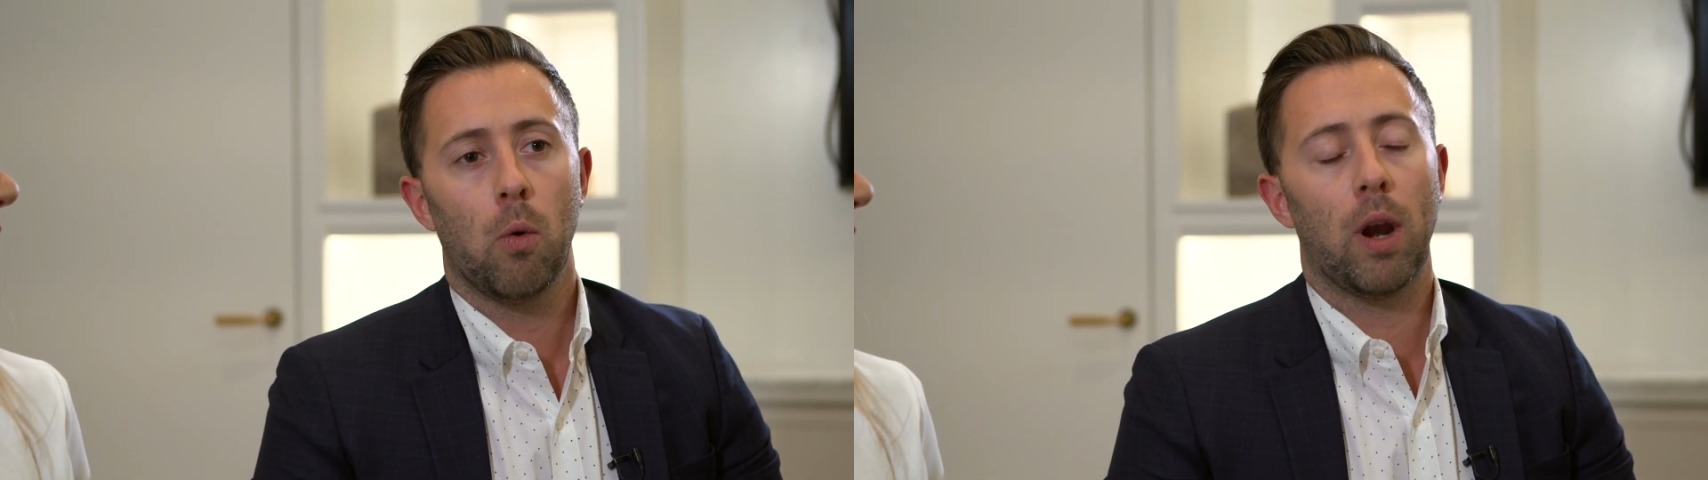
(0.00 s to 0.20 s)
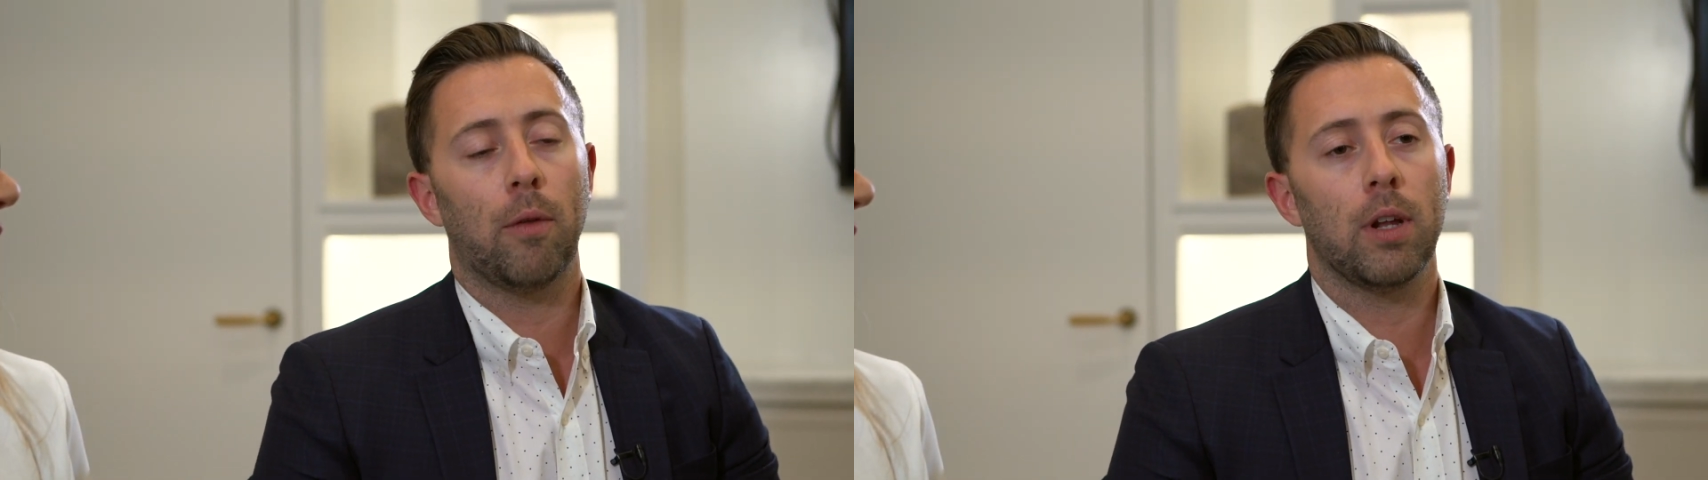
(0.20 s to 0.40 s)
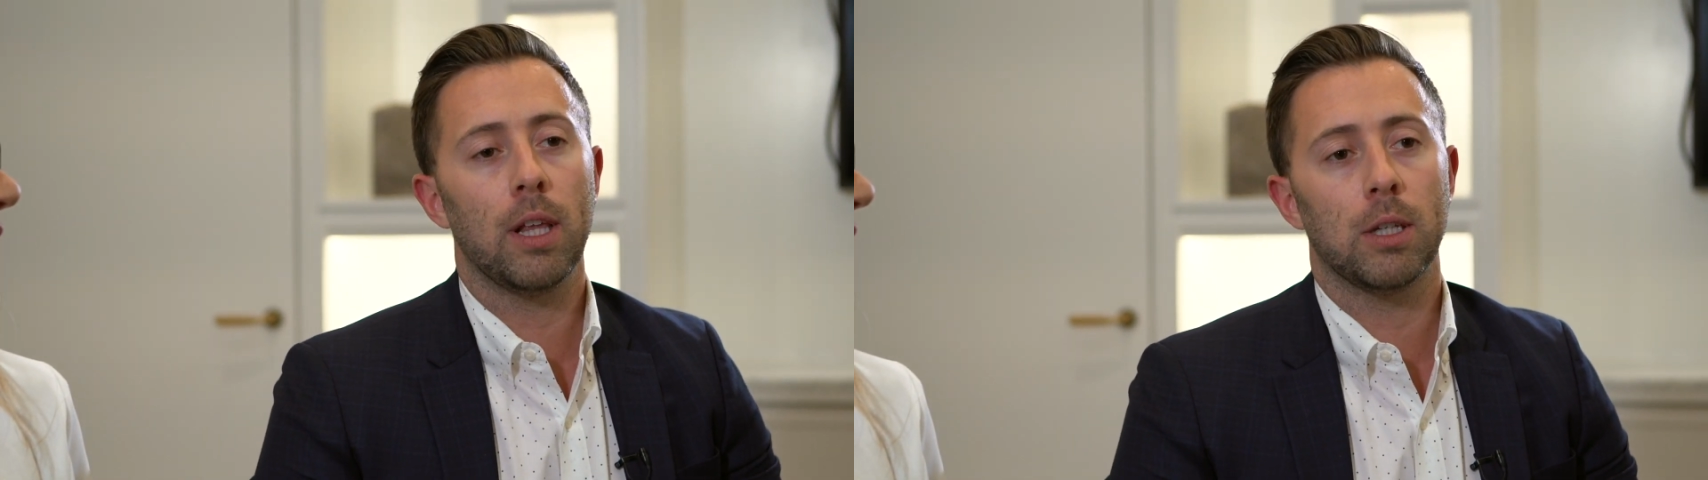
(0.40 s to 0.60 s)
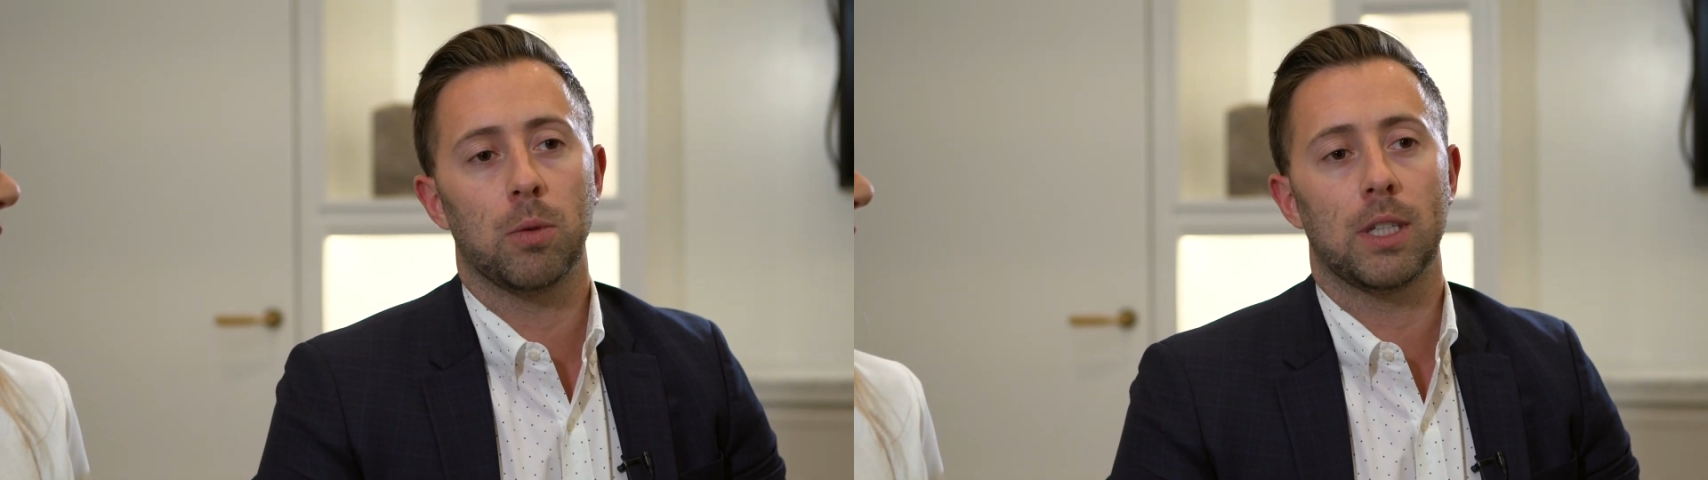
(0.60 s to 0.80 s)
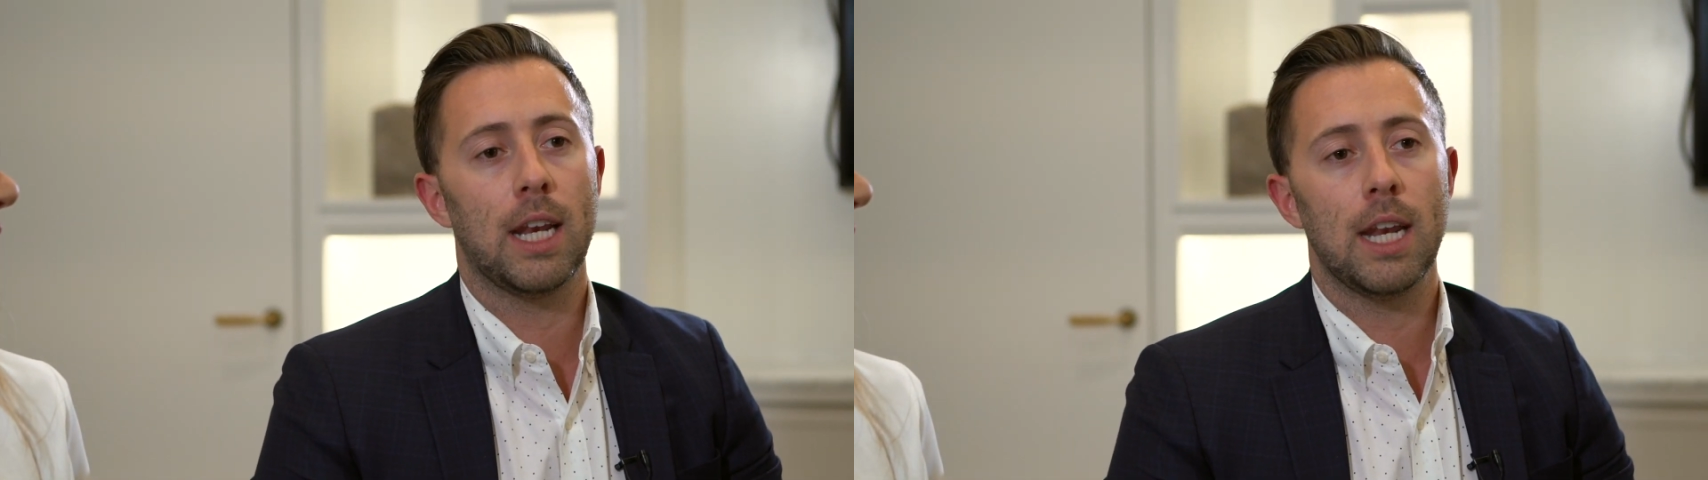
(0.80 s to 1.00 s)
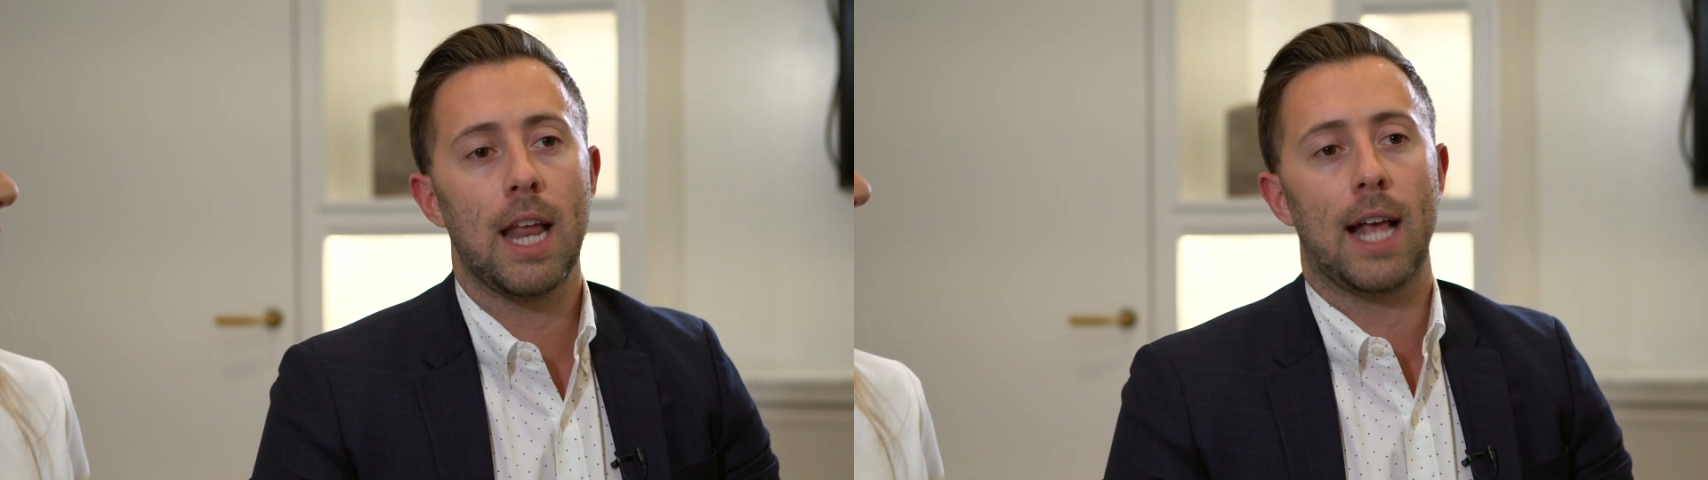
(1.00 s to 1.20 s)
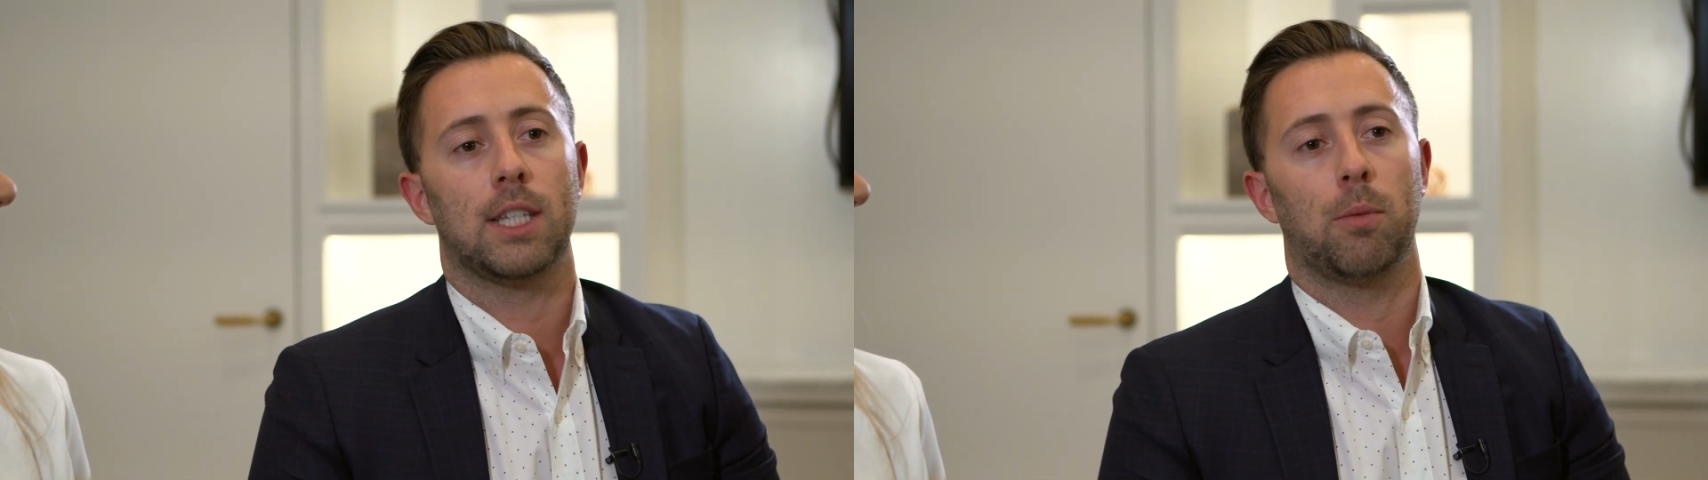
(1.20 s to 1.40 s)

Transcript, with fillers: what I realized was I didn't ask